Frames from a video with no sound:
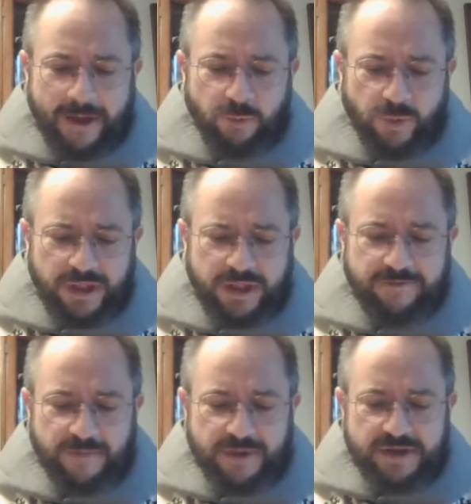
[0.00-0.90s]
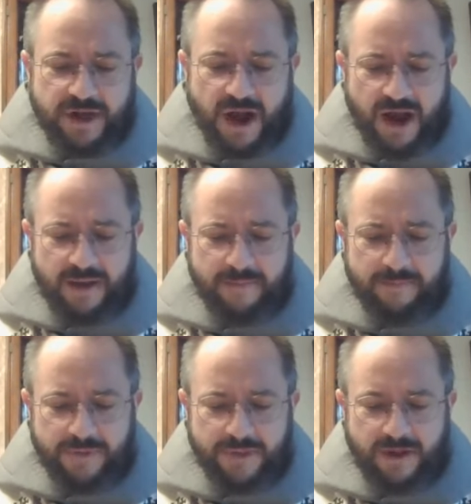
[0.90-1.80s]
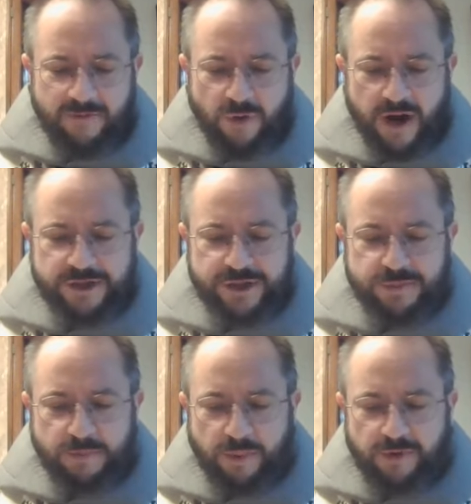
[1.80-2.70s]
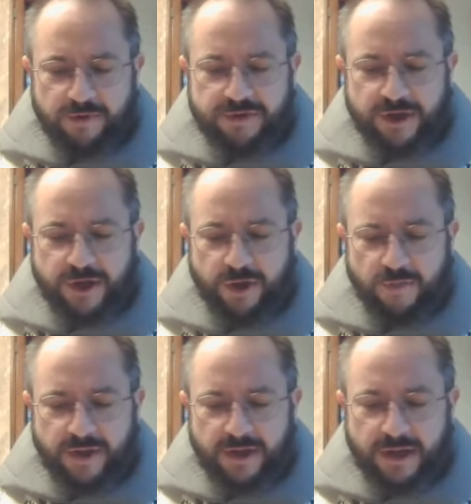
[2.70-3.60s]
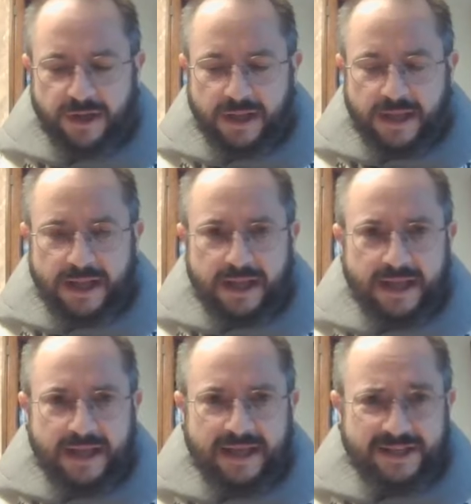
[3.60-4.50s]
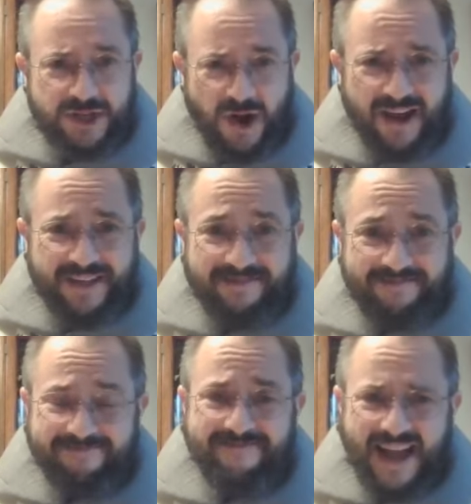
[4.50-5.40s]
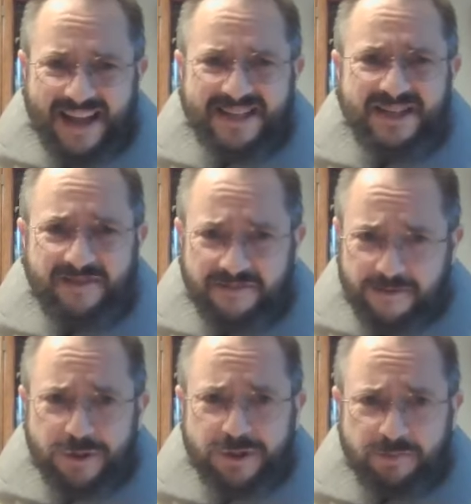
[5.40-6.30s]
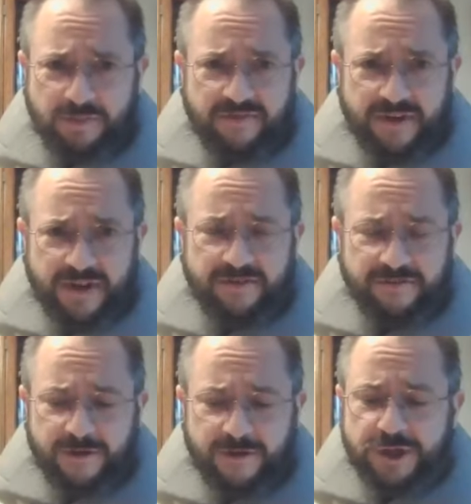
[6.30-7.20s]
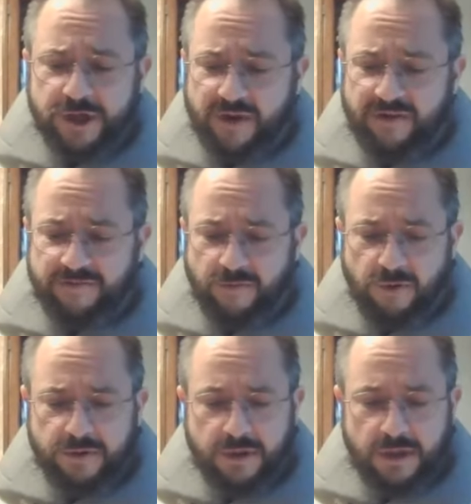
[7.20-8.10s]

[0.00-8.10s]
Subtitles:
And really, from the time of Christ's birth as a human and as God, that's the first epiphany, the first showing forth.